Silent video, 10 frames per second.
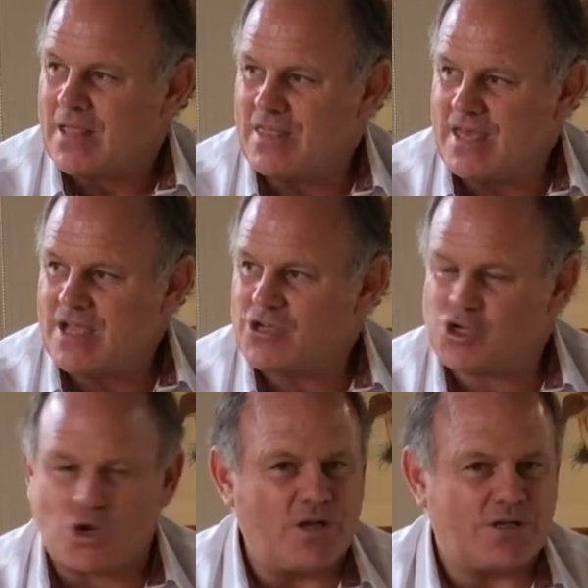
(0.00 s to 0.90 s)
The
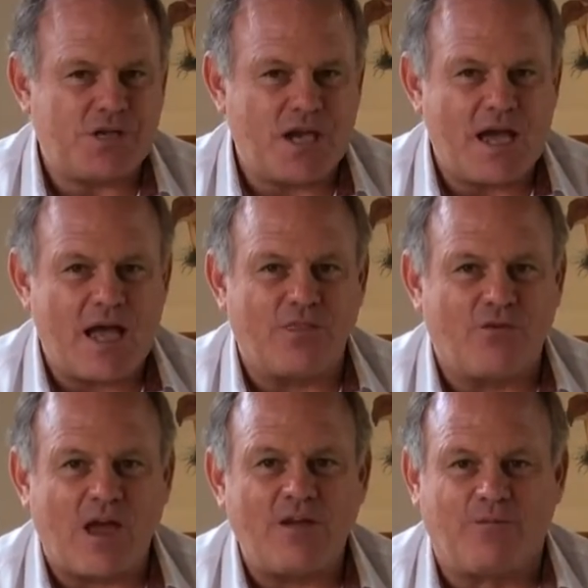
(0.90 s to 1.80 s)
soils here and the
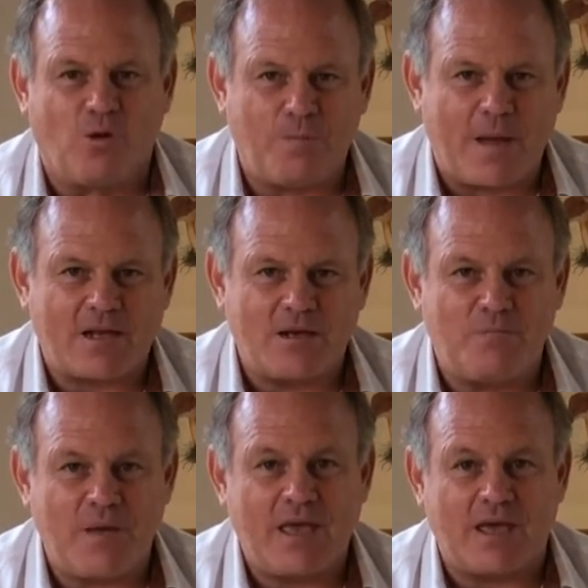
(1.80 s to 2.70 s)
rainfall pattern
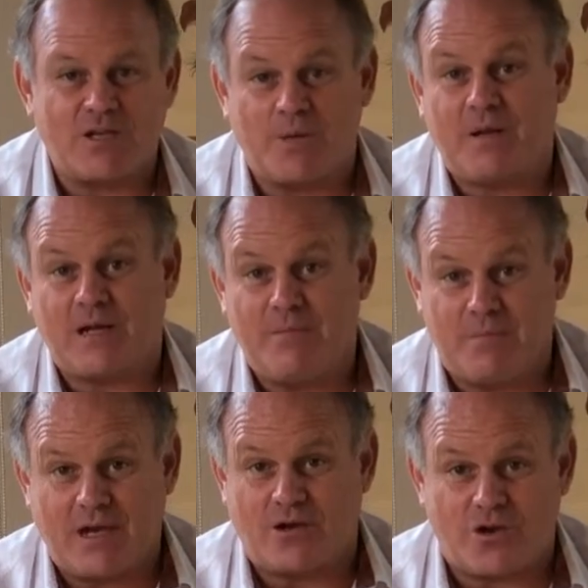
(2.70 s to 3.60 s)
being a typically
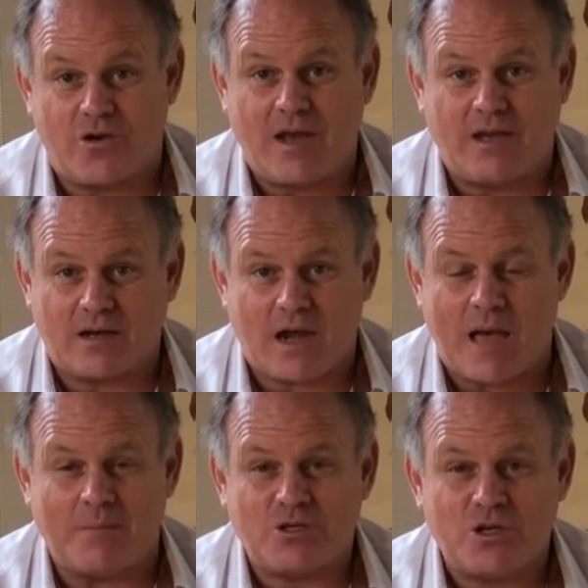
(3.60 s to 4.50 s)
Mediterranean
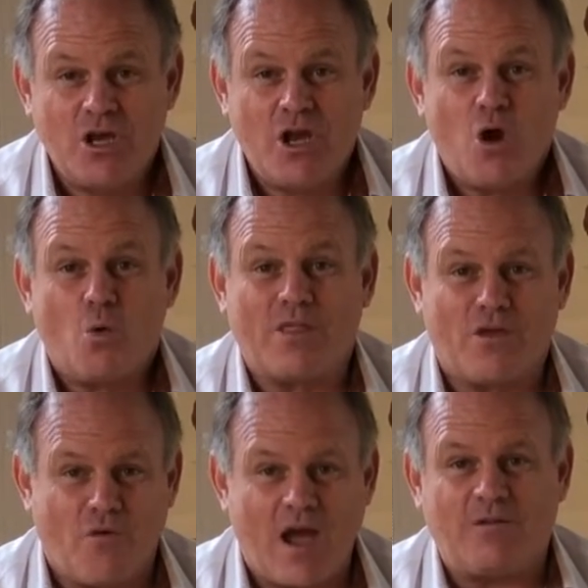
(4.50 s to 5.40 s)
climate where
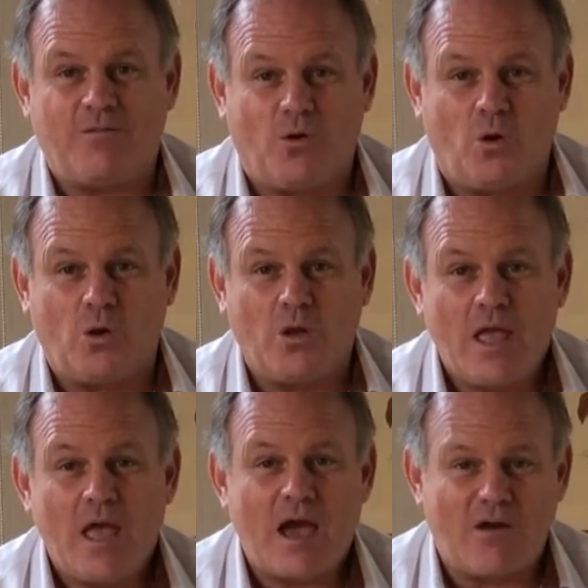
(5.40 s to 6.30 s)
the rainfall
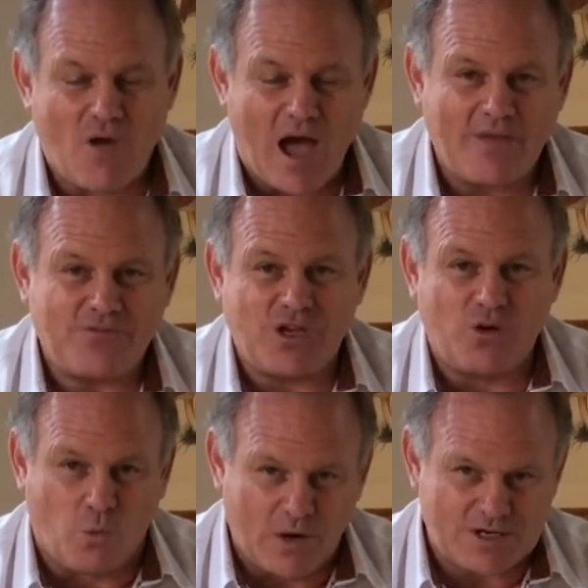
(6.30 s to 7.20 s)
arrives
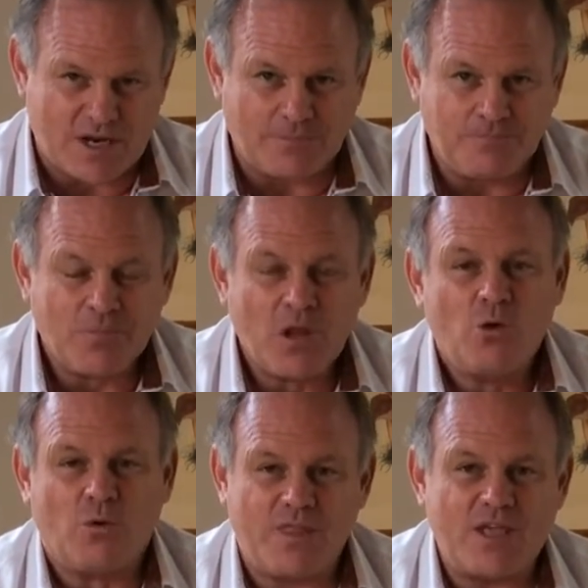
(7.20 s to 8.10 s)
in winter
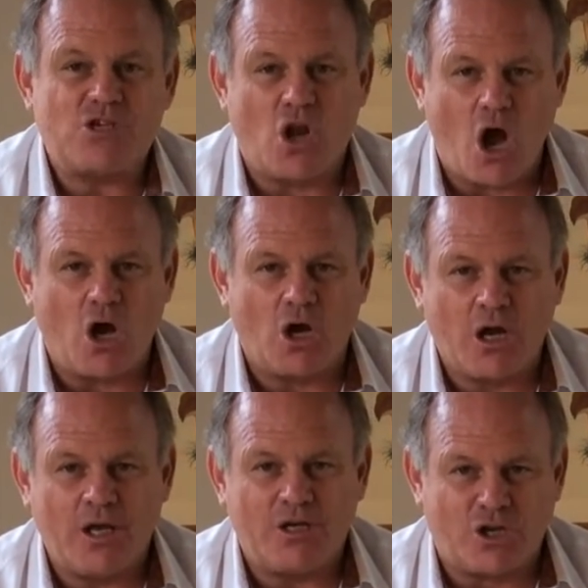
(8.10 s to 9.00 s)
with these
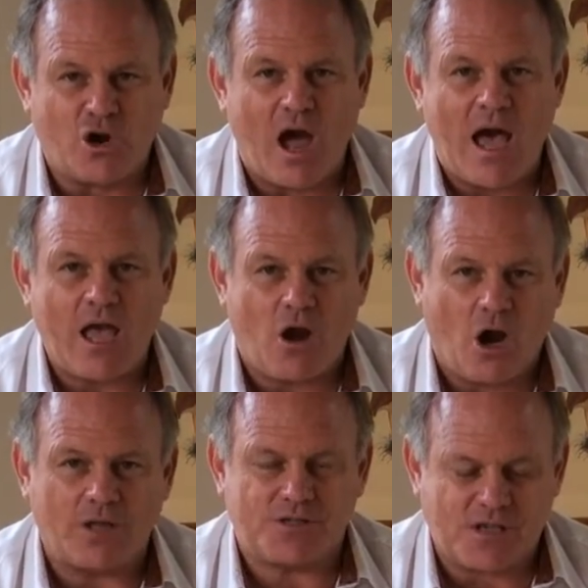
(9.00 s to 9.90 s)
long, dry,
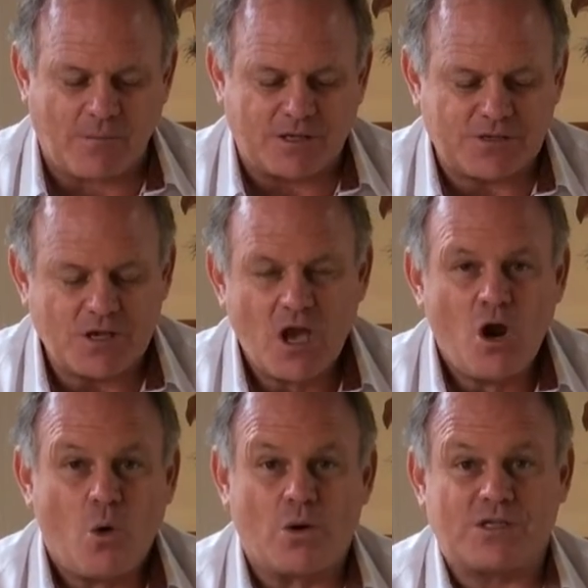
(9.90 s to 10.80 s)
hot summers
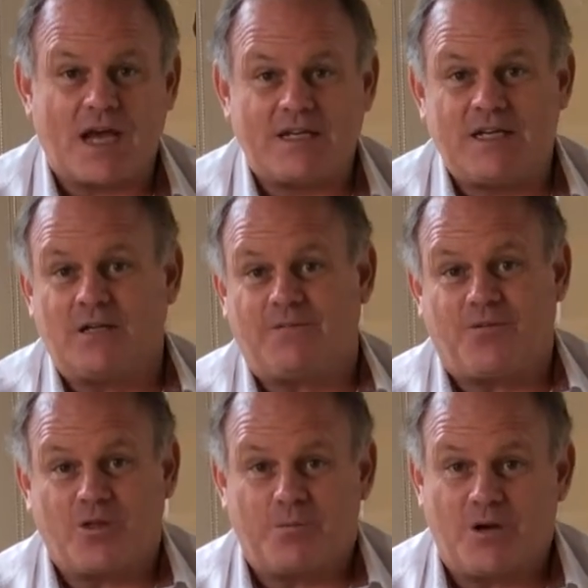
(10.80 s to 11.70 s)
was ideal
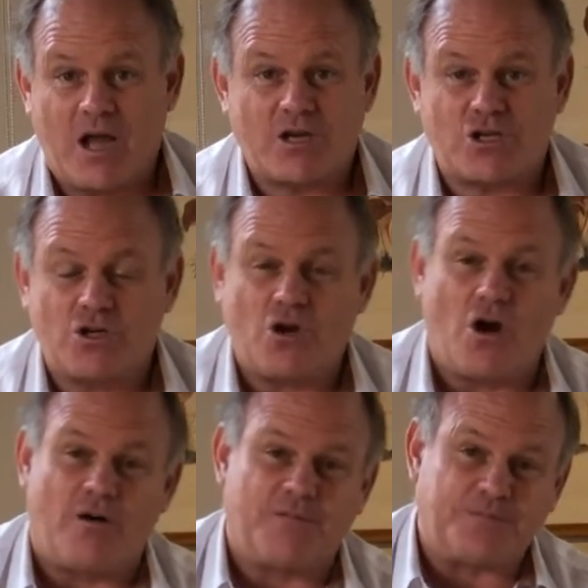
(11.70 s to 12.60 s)
for the production
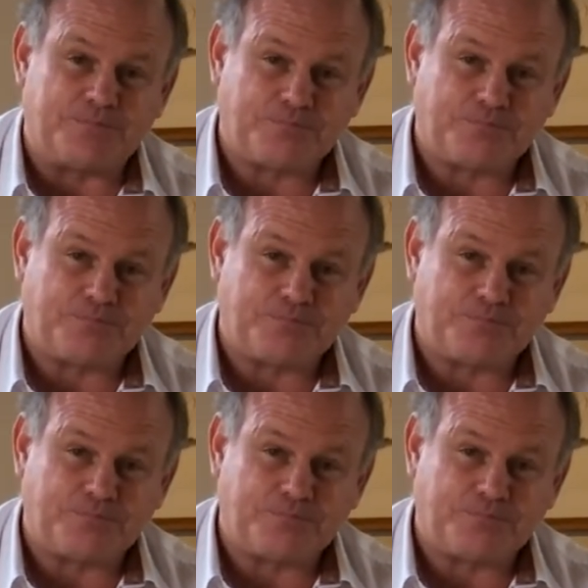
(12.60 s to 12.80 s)
of